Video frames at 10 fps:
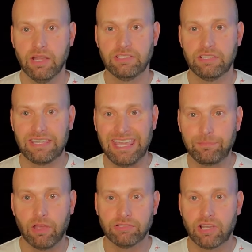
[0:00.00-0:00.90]
to
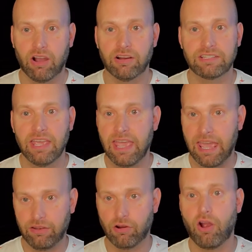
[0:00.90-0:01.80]
keep those cars,
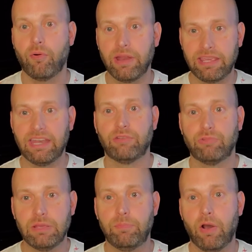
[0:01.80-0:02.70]
and they're already getting
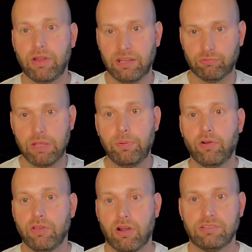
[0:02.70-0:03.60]
repoed, and the
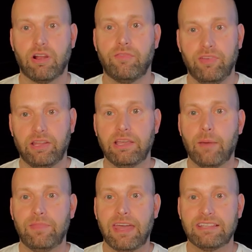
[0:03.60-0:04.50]
repo yards are filling
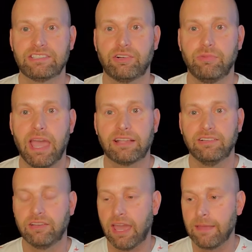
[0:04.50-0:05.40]
up. That is correct,
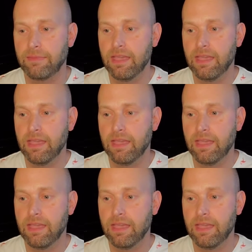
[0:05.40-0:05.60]
okay?